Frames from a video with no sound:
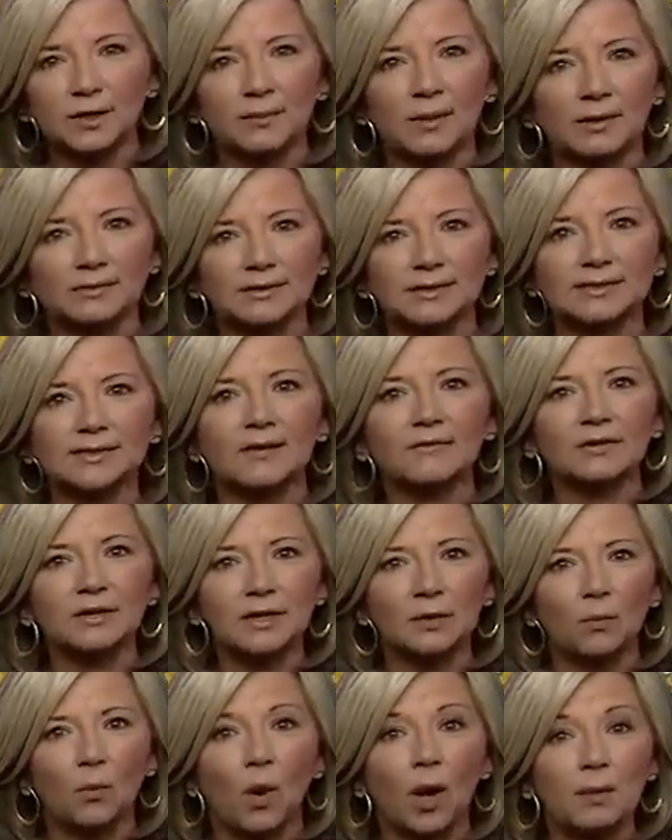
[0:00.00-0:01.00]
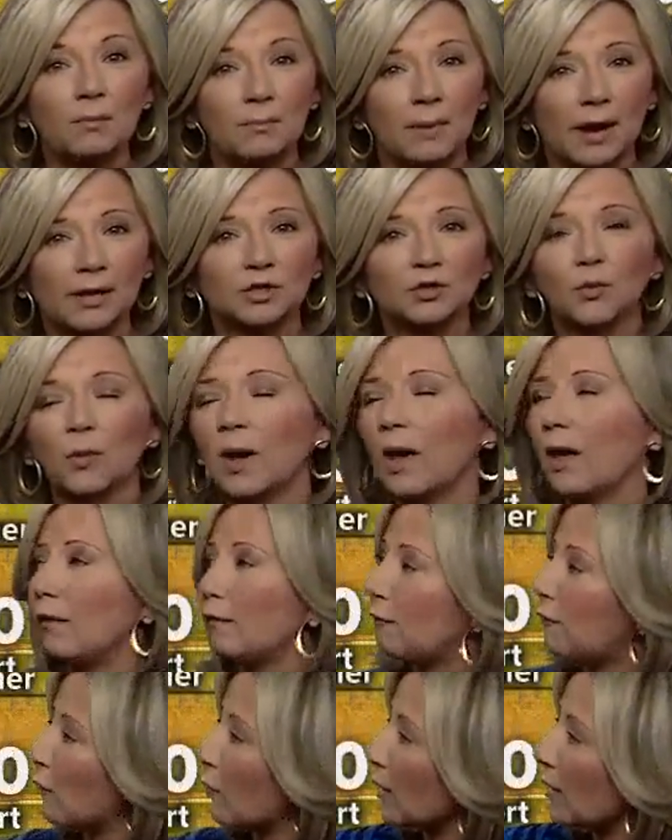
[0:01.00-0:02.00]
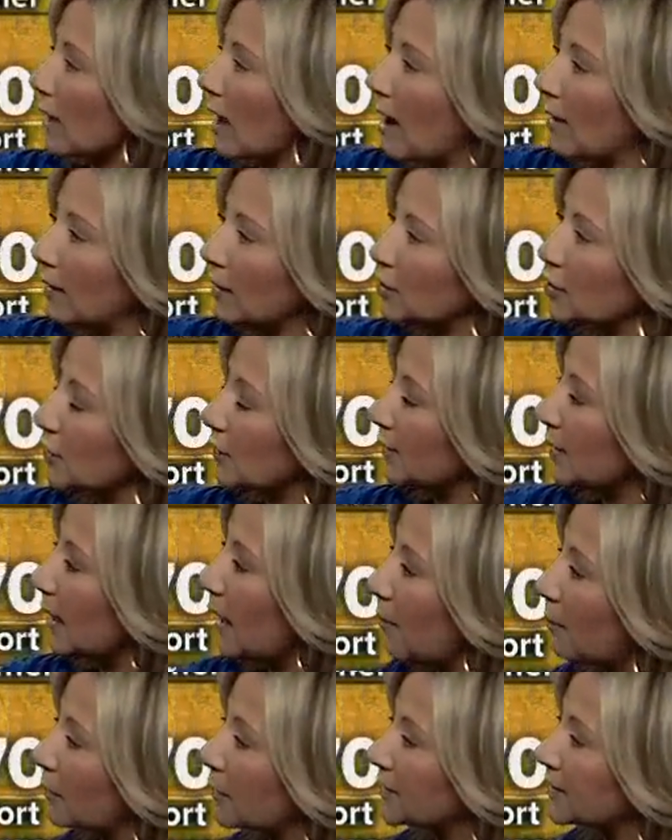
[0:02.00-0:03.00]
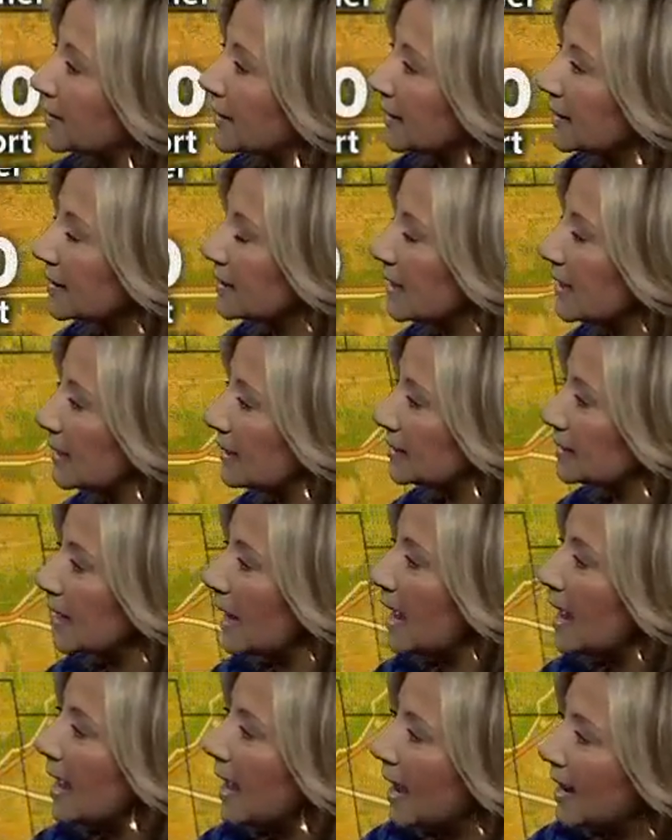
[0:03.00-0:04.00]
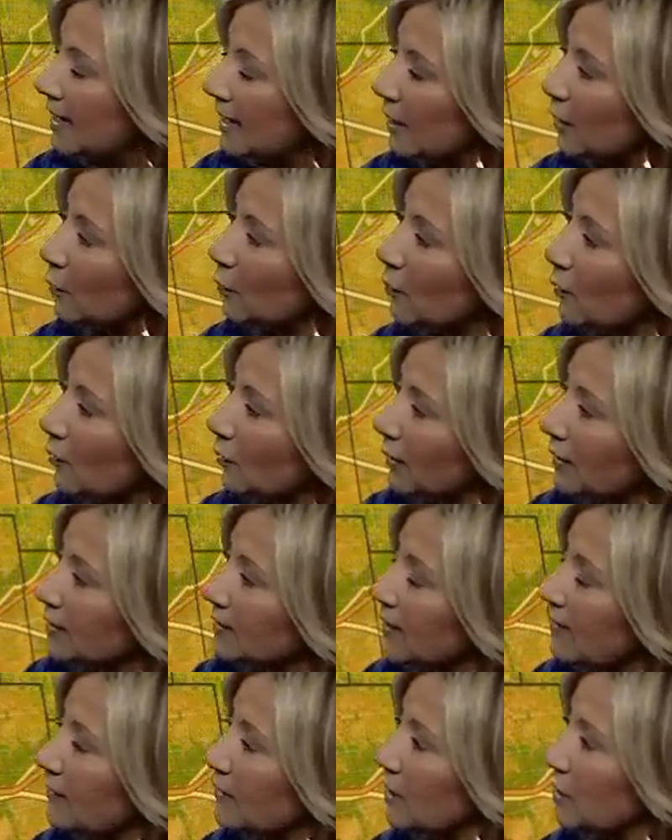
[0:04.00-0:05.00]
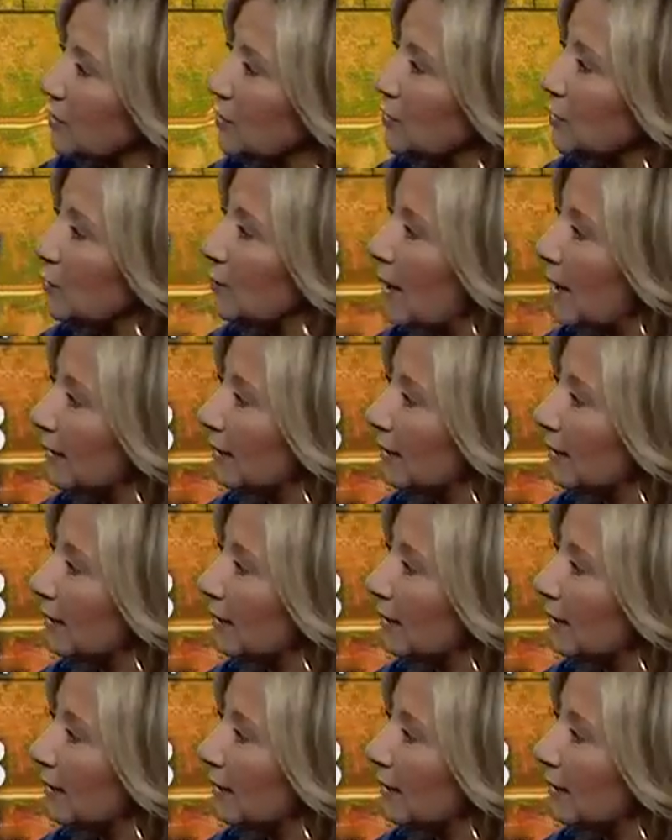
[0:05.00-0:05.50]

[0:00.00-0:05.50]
about 71 by 12. Fort Collins, you're in the upper 60s. And in Aurora, 72 by